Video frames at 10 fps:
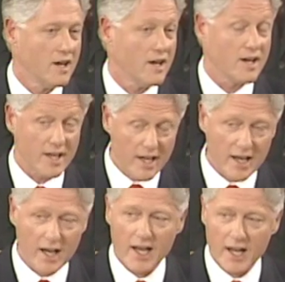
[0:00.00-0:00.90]
Again,
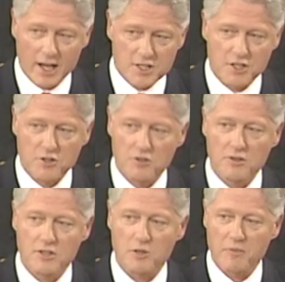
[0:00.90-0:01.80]
I ask you
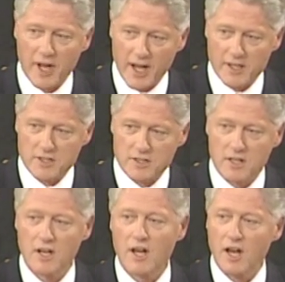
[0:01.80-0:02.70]
to pass
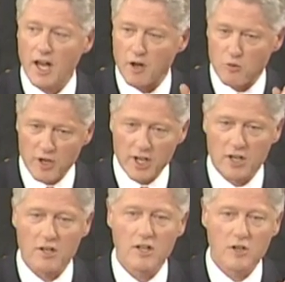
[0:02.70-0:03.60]
a
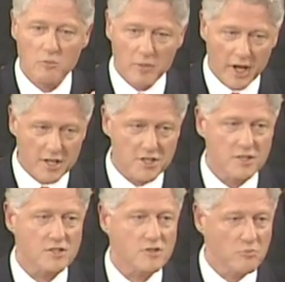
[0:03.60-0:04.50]
real
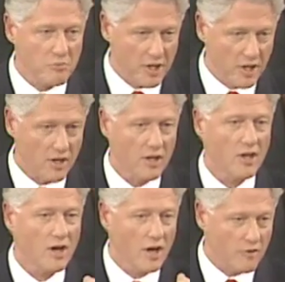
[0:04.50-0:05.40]
patience bill of
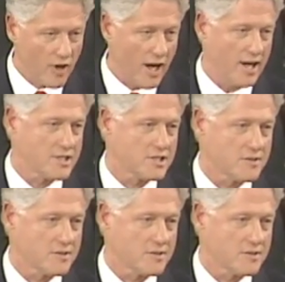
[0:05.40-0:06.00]
rights.